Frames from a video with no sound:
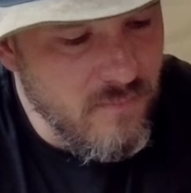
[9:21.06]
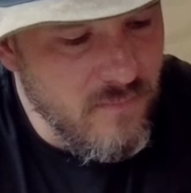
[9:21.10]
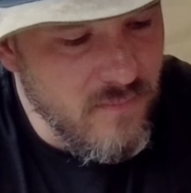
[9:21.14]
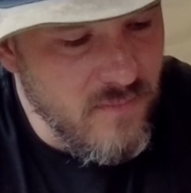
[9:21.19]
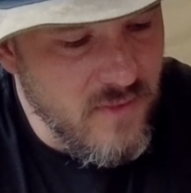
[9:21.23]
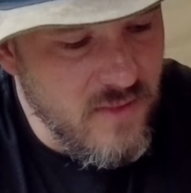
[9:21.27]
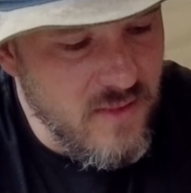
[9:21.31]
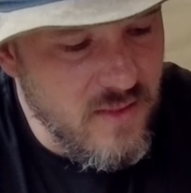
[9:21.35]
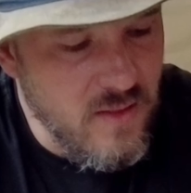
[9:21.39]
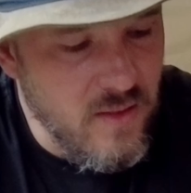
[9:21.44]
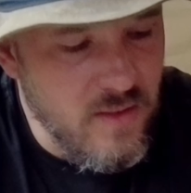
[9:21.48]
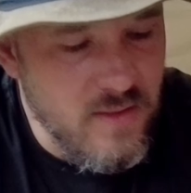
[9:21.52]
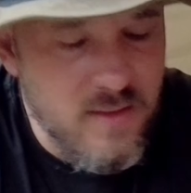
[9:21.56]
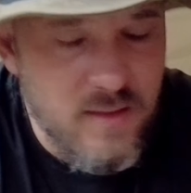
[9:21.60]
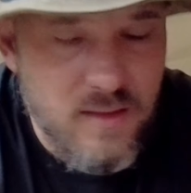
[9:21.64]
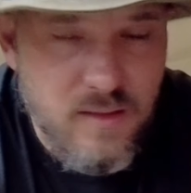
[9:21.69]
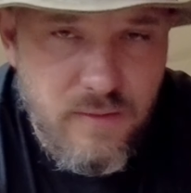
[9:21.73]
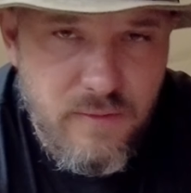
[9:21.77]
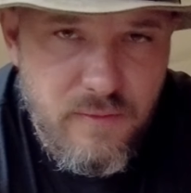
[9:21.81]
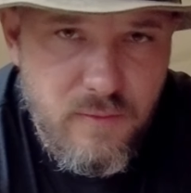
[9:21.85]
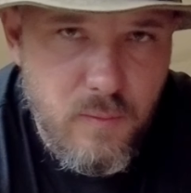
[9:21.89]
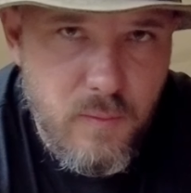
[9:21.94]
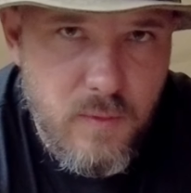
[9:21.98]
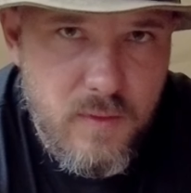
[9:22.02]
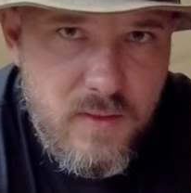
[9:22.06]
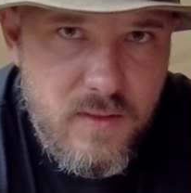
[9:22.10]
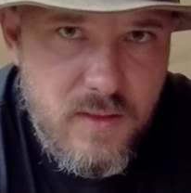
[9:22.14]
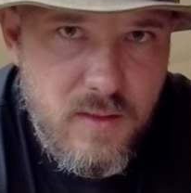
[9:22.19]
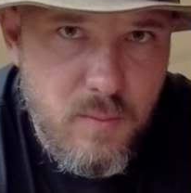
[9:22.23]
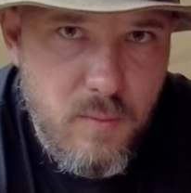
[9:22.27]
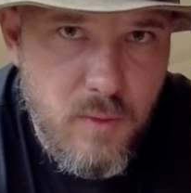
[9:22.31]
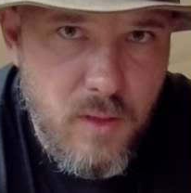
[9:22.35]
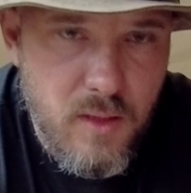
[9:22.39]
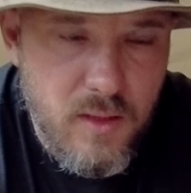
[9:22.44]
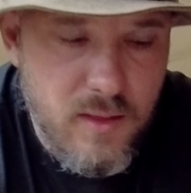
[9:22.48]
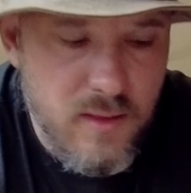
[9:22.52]
There's lots of different ones on the
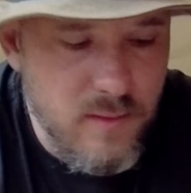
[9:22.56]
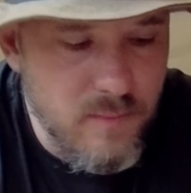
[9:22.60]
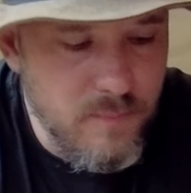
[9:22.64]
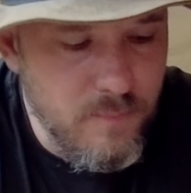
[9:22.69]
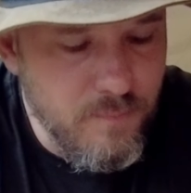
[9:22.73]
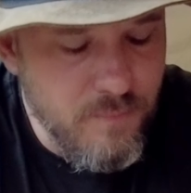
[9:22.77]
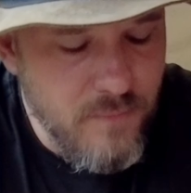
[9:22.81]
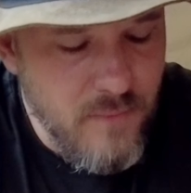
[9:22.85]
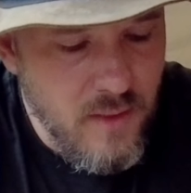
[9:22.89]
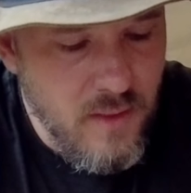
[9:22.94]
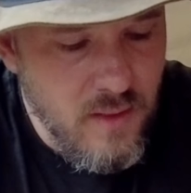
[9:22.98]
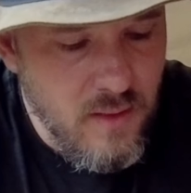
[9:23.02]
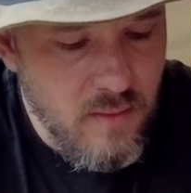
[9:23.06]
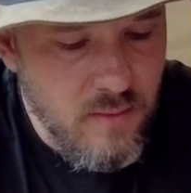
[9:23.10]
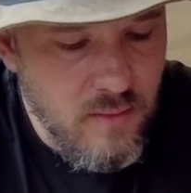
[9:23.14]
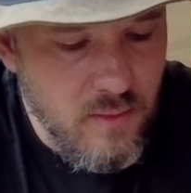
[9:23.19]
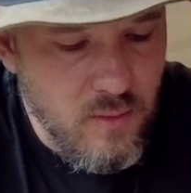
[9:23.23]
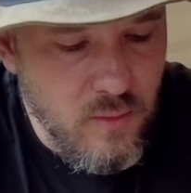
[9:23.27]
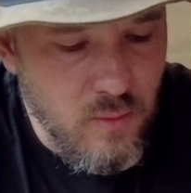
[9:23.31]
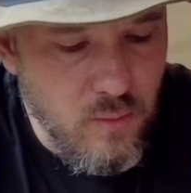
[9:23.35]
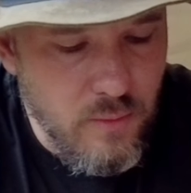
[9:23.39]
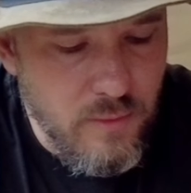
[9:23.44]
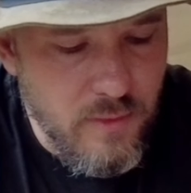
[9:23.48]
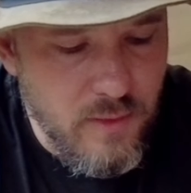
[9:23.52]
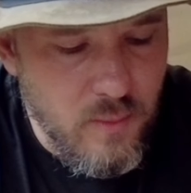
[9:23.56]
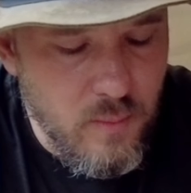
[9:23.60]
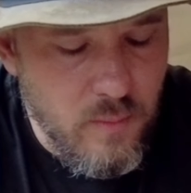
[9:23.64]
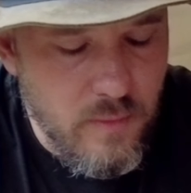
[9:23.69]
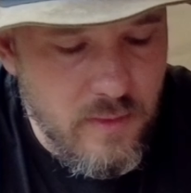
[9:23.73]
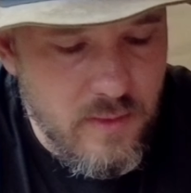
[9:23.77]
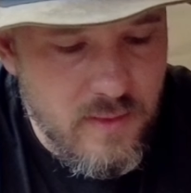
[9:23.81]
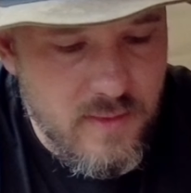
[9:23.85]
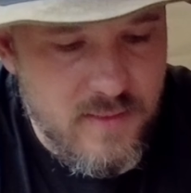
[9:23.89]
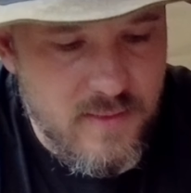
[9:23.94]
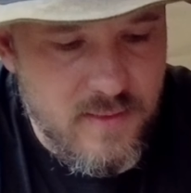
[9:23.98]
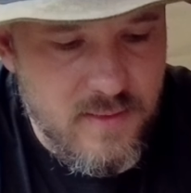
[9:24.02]
market. The cool thing with
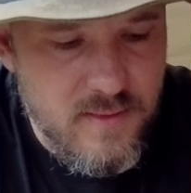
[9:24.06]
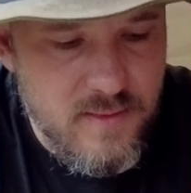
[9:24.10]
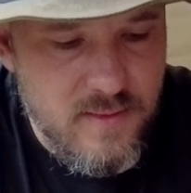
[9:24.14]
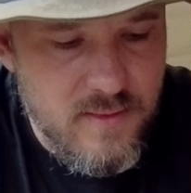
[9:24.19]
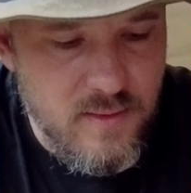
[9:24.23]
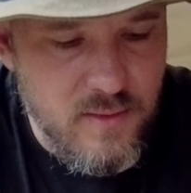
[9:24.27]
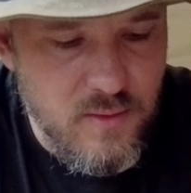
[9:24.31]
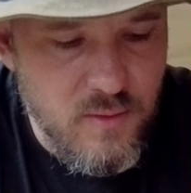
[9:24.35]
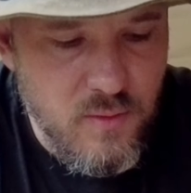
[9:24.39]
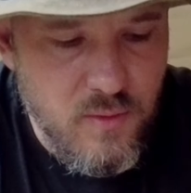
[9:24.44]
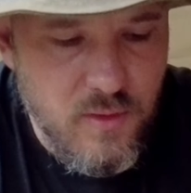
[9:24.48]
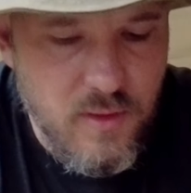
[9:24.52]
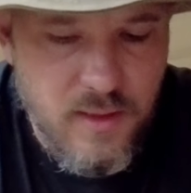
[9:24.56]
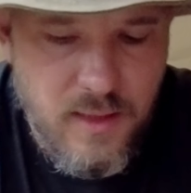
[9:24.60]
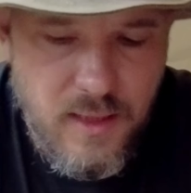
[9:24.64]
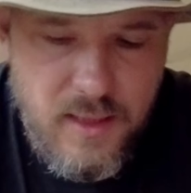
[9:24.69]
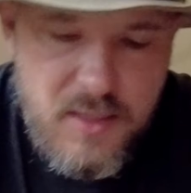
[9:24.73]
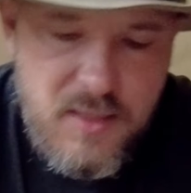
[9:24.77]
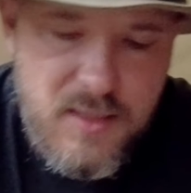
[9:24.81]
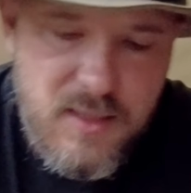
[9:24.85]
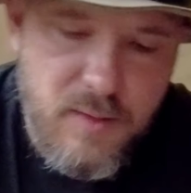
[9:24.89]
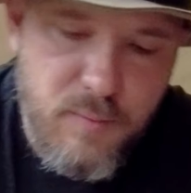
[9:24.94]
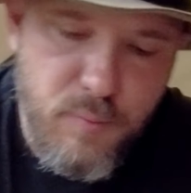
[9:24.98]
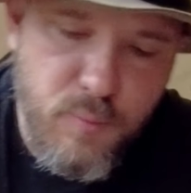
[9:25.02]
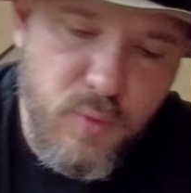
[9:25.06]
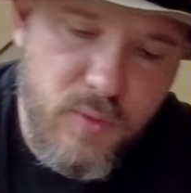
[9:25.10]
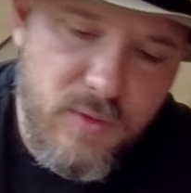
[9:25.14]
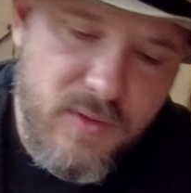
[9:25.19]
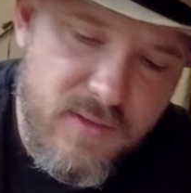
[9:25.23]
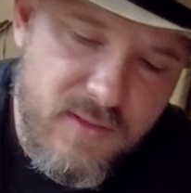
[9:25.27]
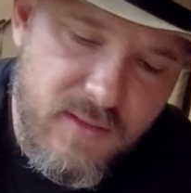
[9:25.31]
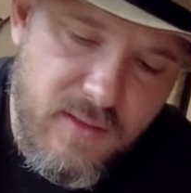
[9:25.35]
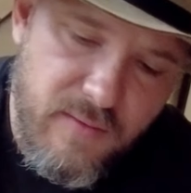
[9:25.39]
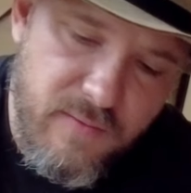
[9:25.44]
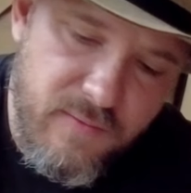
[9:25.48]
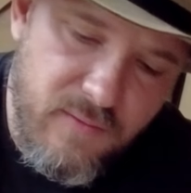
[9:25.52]
this is you can actually put
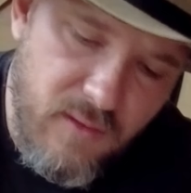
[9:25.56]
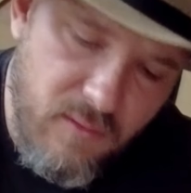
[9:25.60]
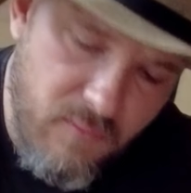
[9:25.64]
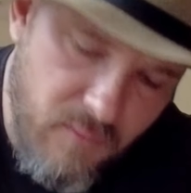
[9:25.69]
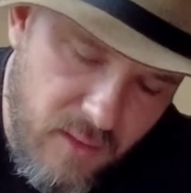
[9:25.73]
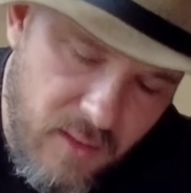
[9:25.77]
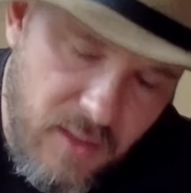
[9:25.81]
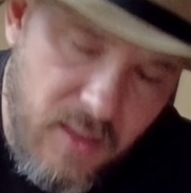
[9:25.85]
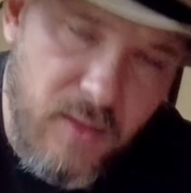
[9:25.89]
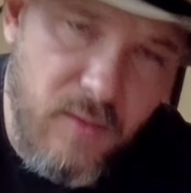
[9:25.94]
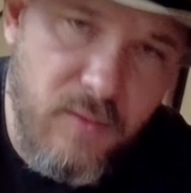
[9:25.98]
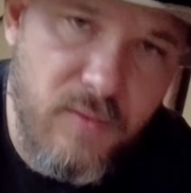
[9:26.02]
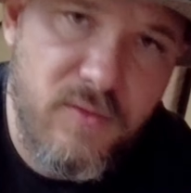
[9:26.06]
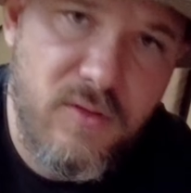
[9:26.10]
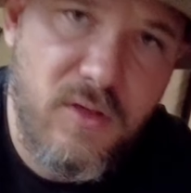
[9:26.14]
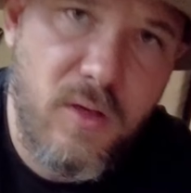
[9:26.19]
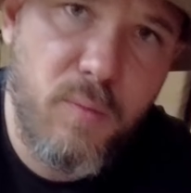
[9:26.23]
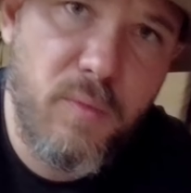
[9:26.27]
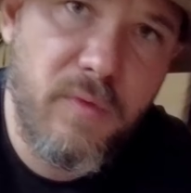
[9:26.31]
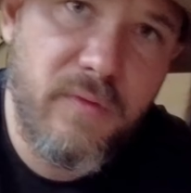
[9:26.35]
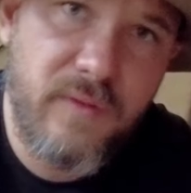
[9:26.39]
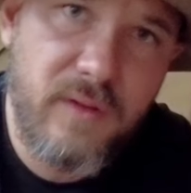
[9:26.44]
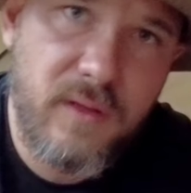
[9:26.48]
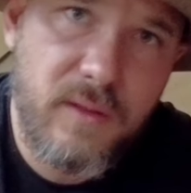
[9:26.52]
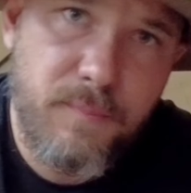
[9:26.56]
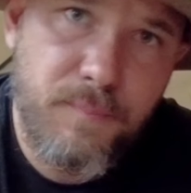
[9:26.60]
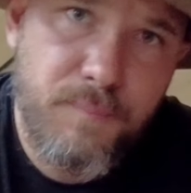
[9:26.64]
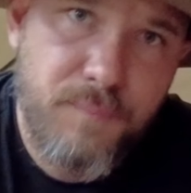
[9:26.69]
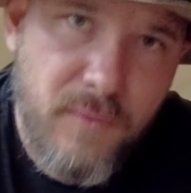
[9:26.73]
stuff directly on top of it.